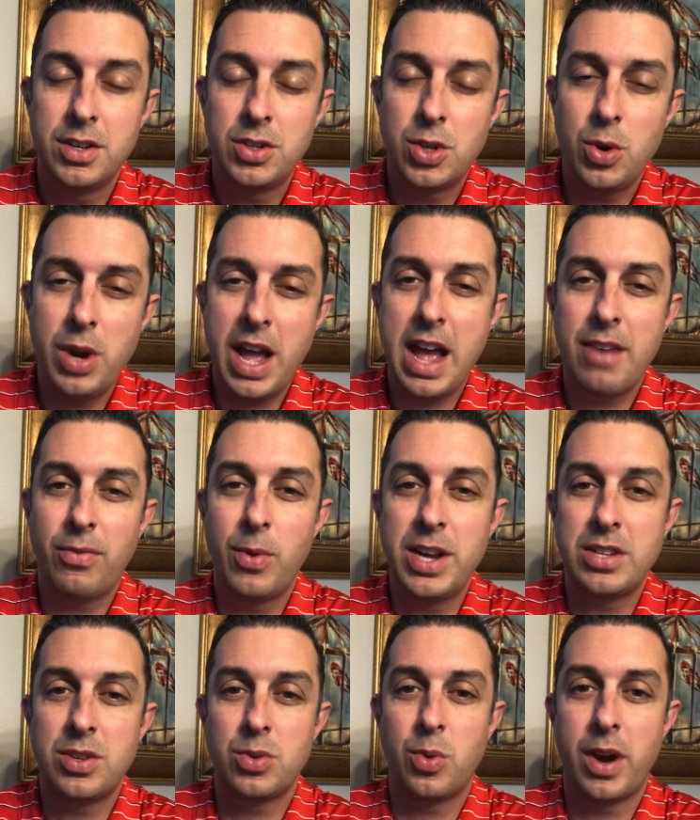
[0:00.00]
2.5
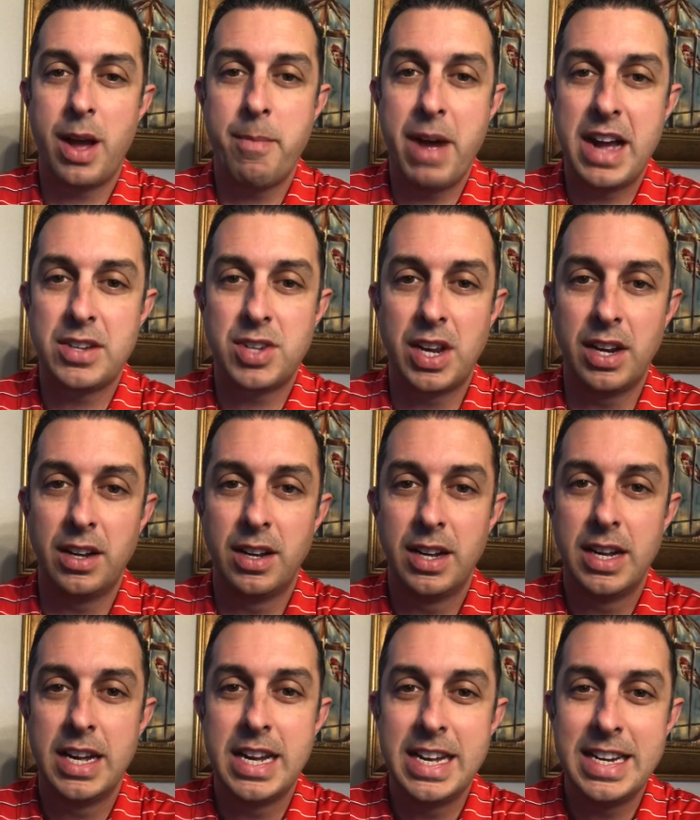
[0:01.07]
weeks is what I'm asking.
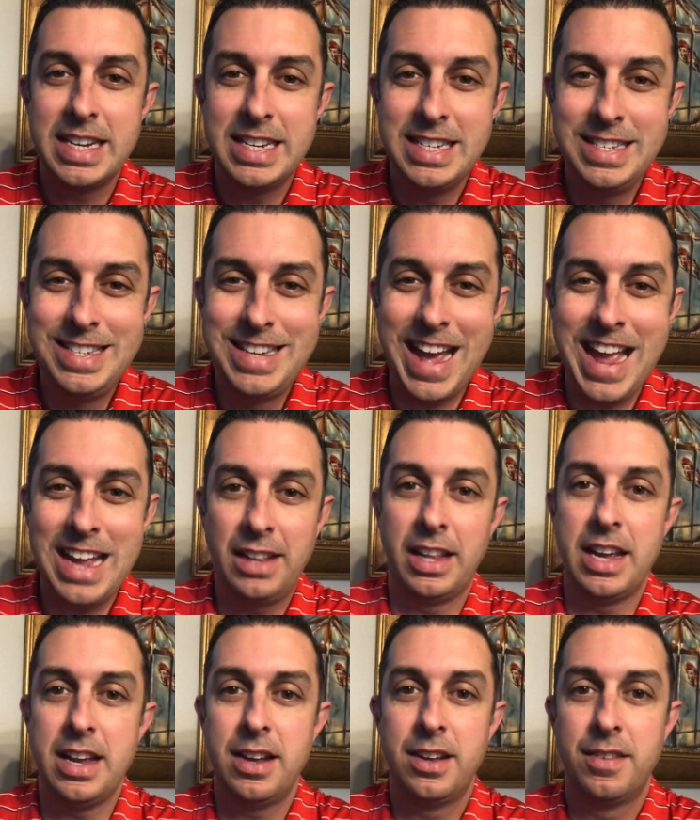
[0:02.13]

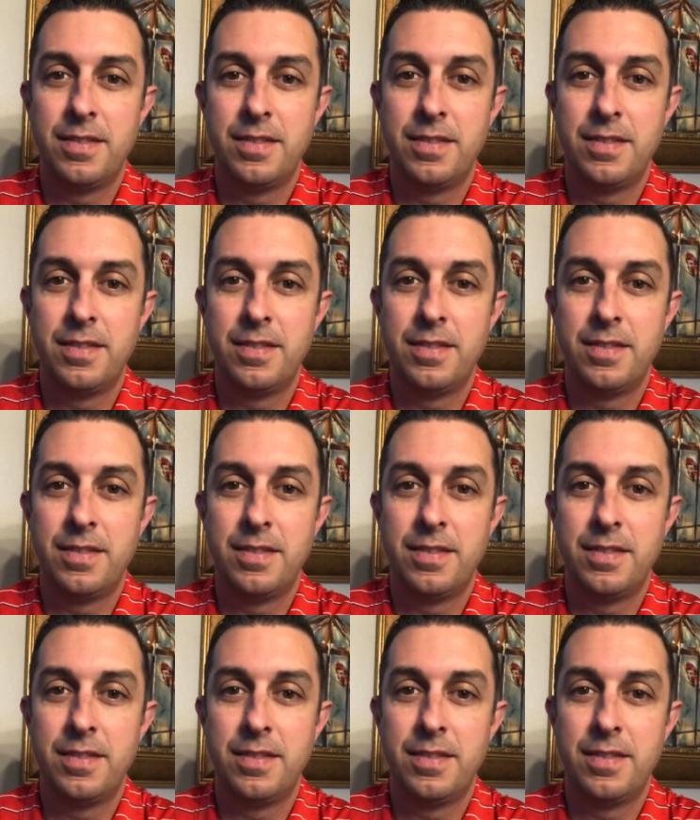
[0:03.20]
Daily,